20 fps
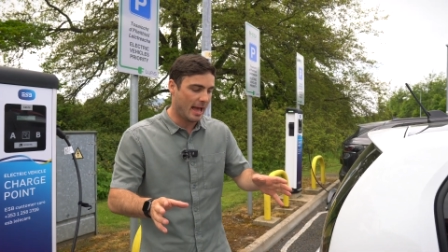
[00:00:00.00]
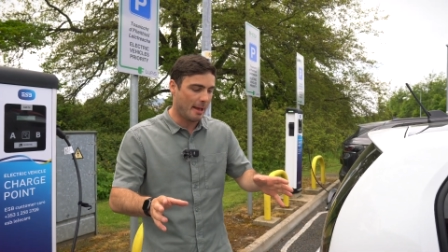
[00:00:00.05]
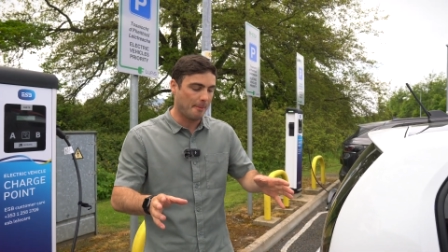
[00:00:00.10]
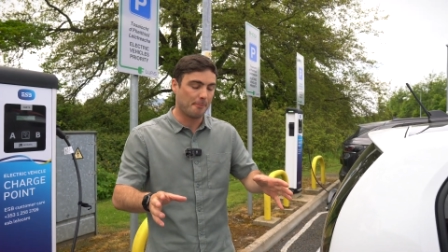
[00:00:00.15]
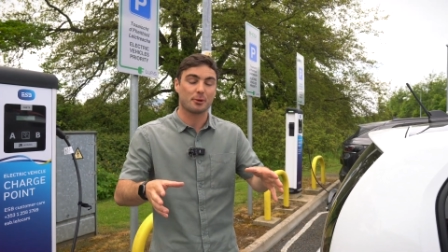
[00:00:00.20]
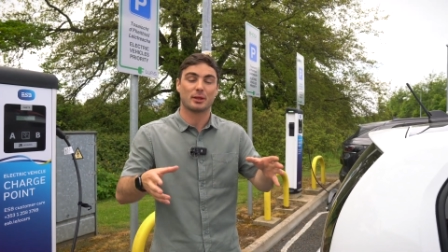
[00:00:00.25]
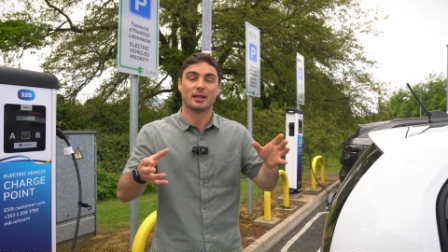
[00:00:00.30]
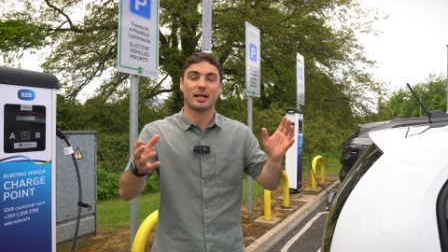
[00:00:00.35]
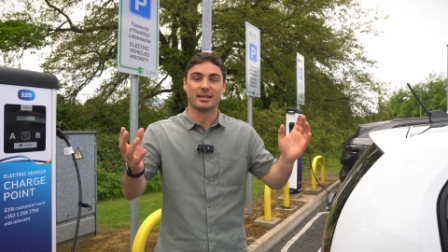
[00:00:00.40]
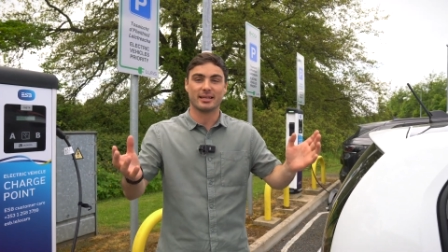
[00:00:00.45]

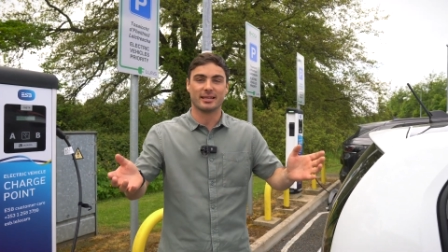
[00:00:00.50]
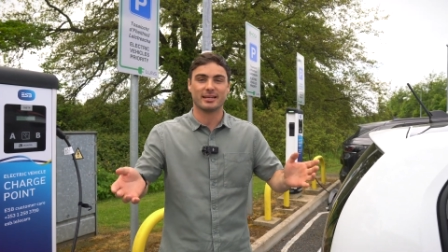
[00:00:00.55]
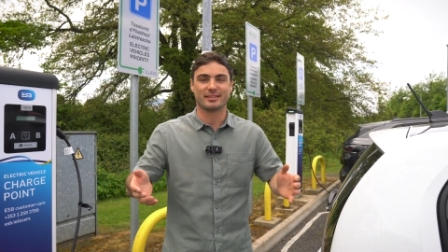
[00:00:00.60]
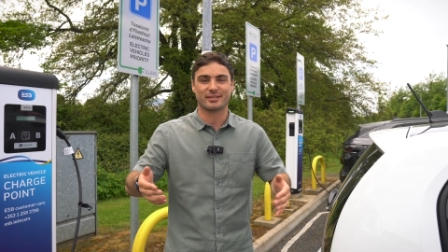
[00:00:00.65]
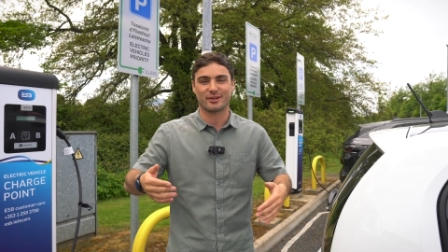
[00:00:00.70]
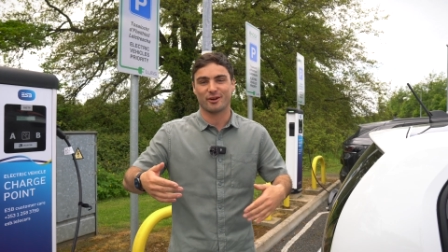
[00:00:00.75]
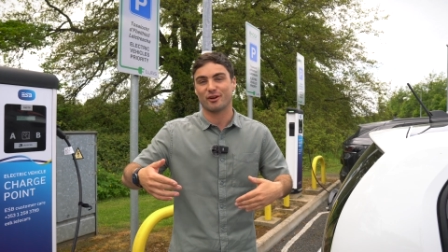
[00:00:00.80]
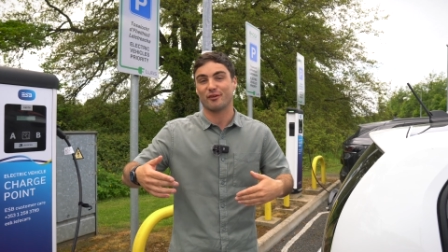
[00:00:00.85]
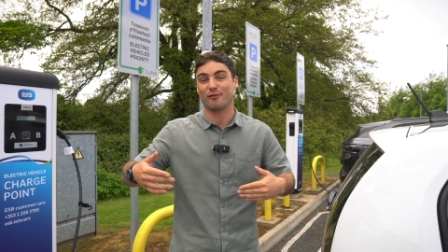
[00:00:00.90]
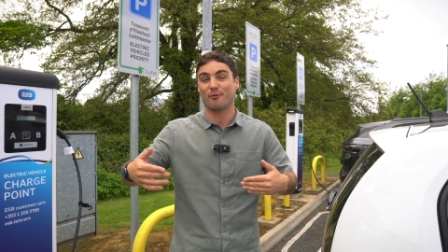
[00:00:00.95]
uh, but that
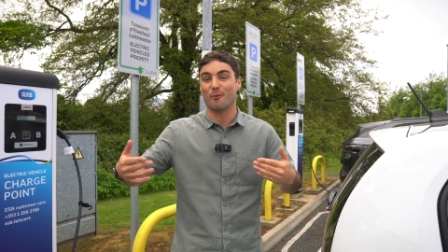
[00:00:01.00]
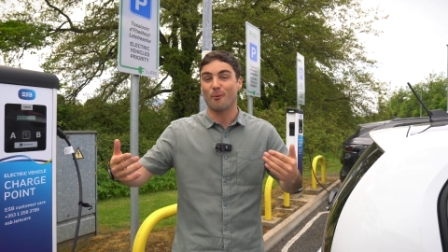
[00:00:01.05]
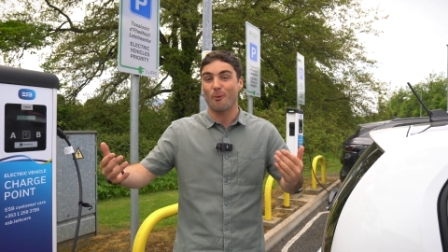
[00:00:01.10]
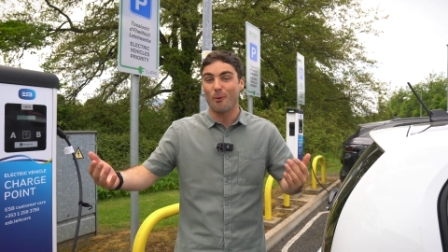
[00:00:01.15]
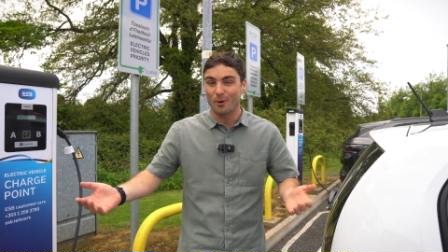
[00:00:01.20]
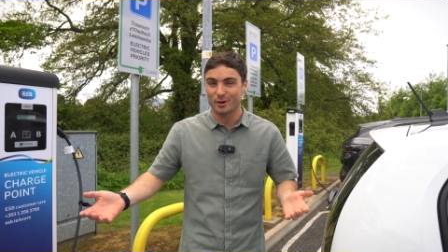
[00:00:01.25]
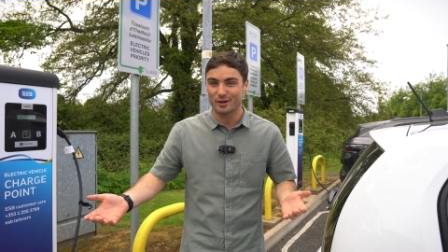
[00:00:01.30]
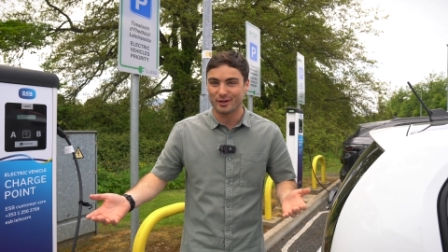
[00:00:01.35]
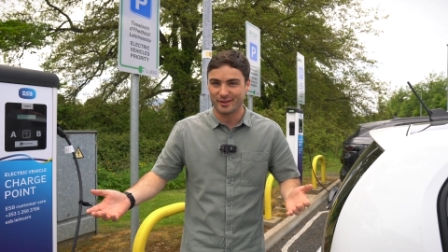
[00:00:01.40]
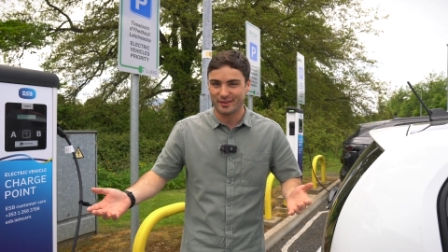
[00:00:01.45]
is kind of
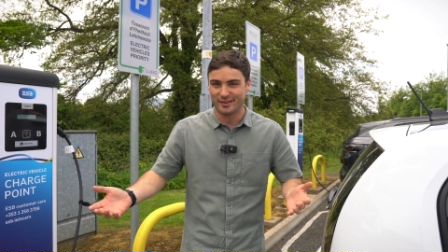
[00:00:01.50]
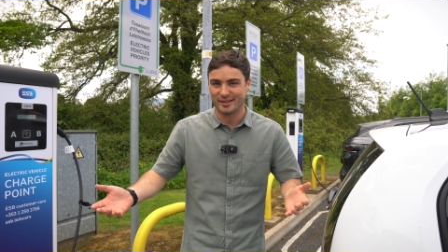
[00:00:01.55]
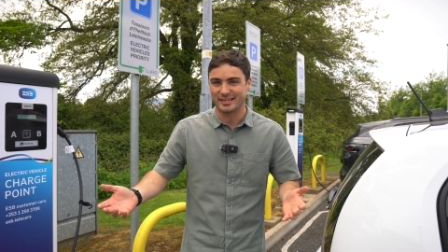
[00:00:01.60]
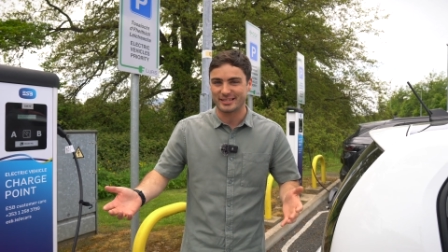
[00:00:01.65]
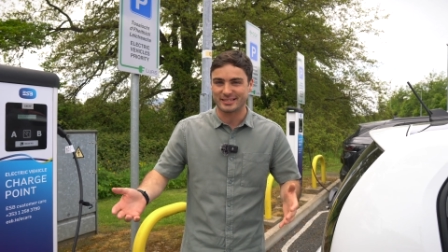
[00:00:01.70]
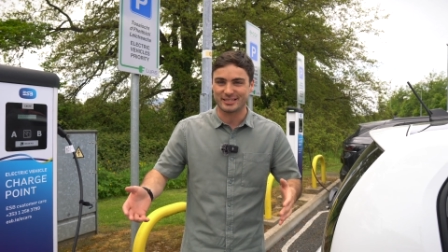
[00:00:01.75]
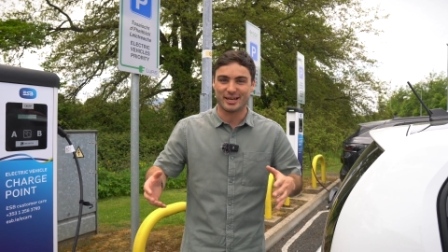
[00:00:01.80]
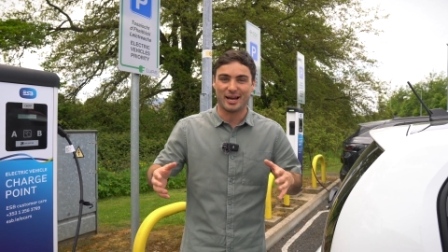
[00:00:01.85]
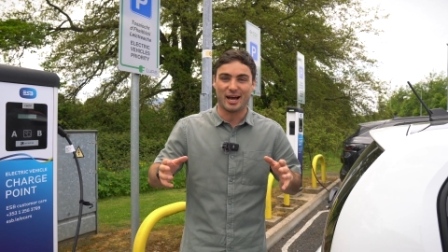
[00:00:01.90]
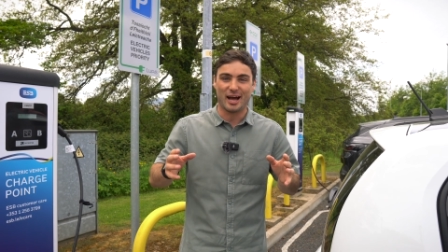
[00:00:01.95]
one of
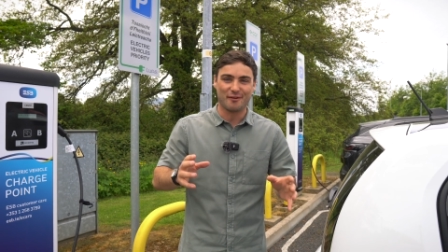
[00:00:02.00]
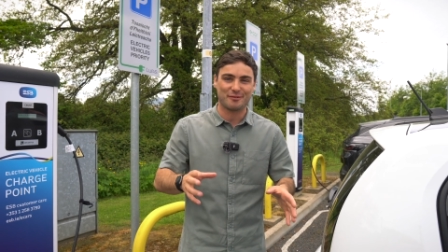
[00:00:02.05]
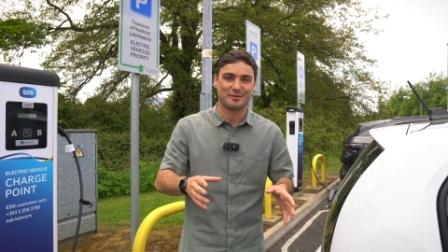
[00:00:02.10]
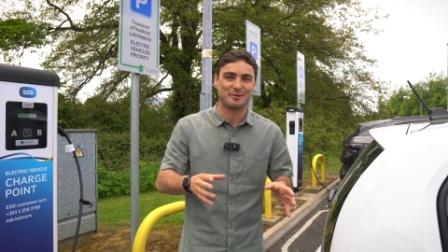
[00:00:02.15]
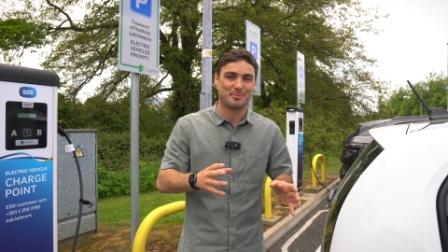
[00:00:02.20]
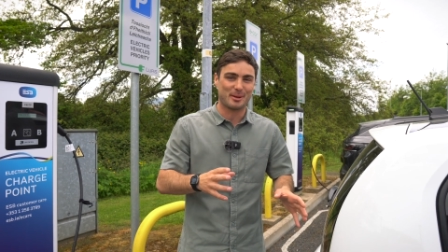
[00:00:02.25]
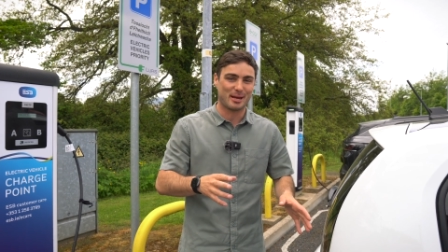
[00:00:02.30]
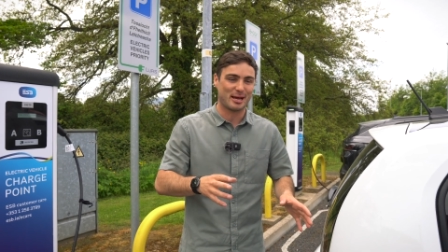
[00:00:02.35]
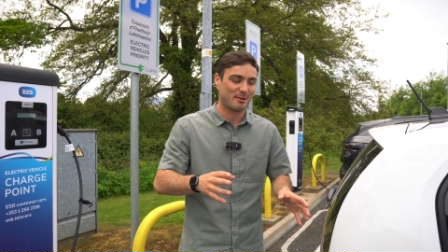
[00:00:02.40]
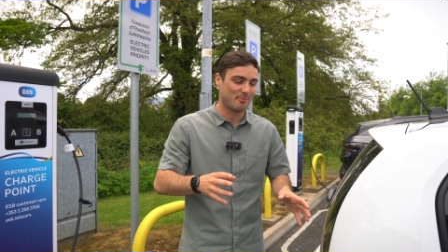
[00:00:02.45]
the things you
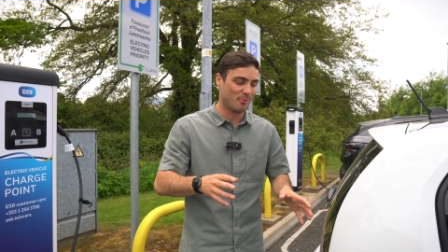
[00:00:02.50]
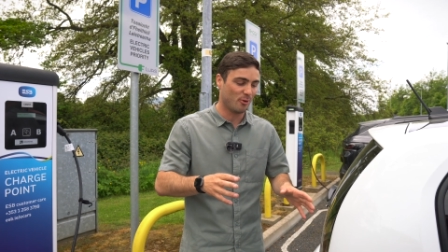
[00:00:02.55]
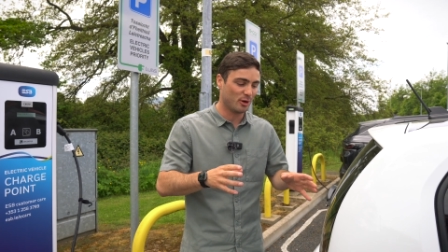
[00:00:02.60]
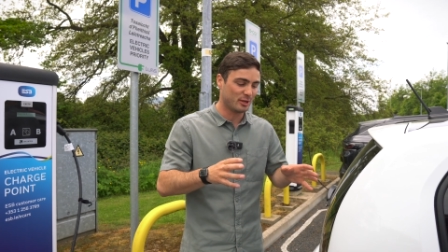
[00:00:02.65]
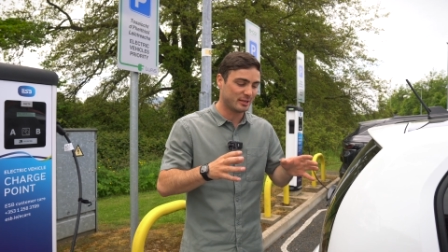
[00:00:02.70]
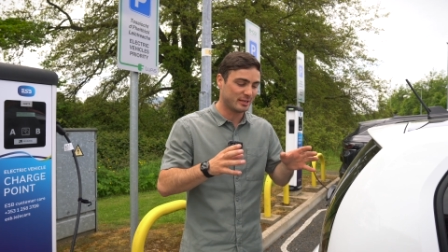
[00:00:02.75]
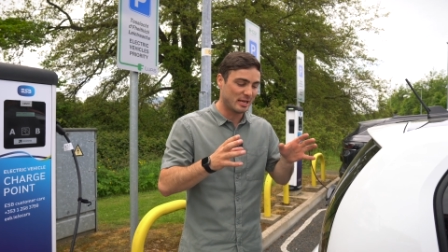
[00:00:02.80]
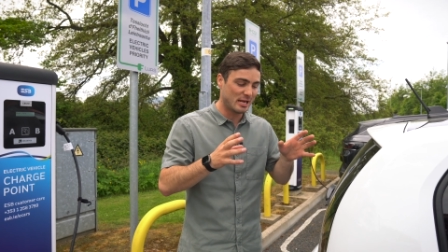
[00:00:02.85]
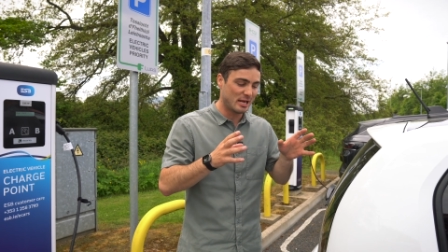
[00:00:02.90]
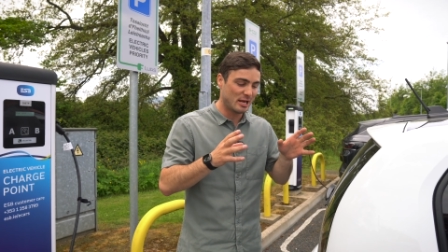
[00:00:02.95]
have to bear in
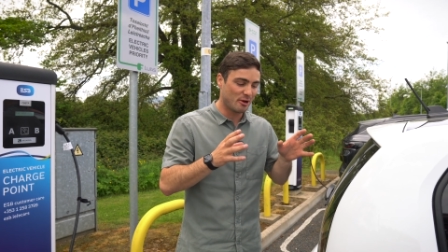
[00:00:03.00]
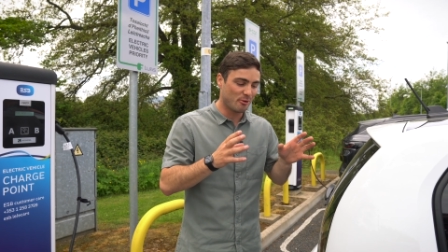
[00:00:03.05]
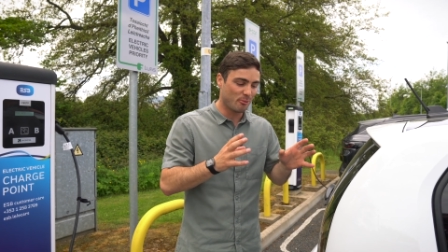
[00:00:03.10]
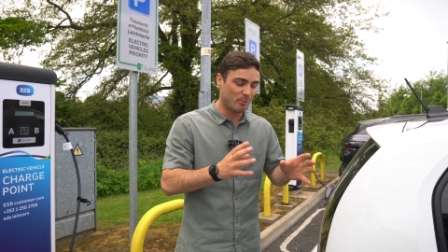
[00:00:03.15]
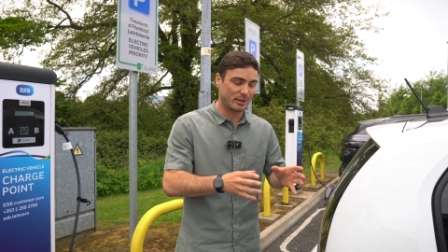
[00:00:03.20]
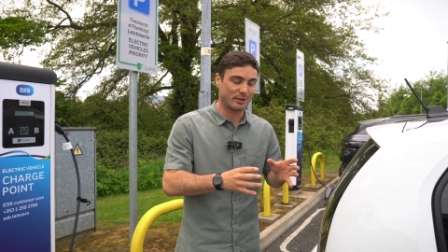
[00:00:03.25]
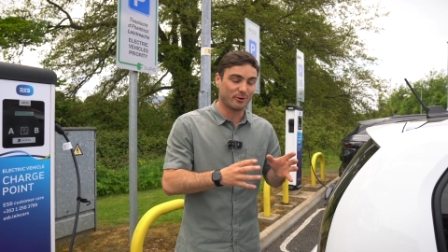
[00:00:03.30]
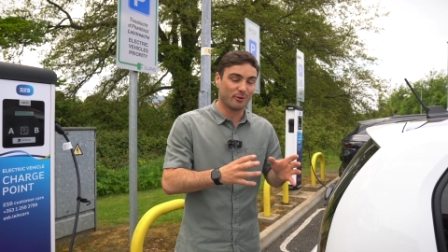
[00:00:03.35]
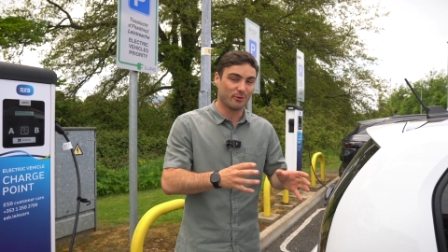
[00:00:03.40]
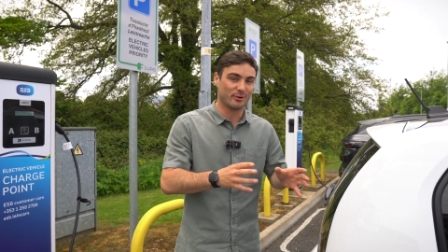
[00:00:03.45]
mind
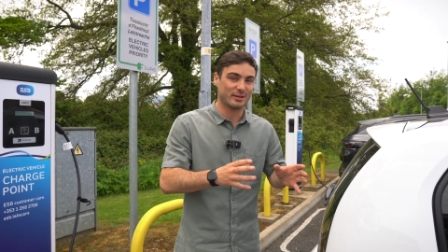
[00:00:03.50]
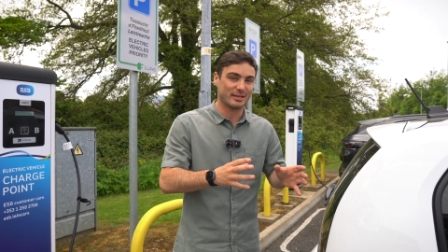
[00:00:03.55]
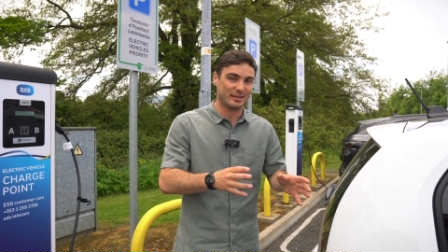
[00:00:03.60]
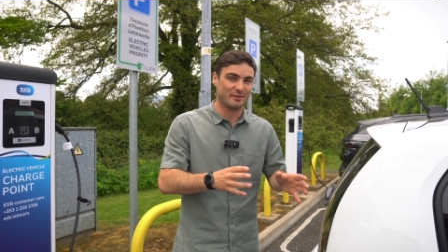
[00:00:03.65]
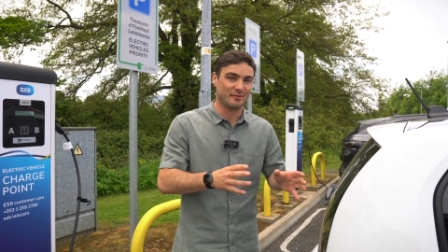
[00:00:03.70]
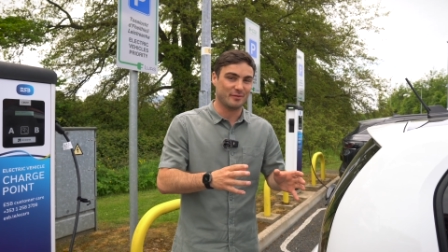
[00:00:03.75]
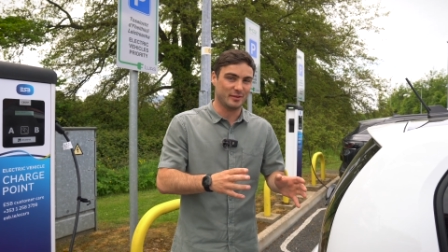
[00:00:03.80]
with all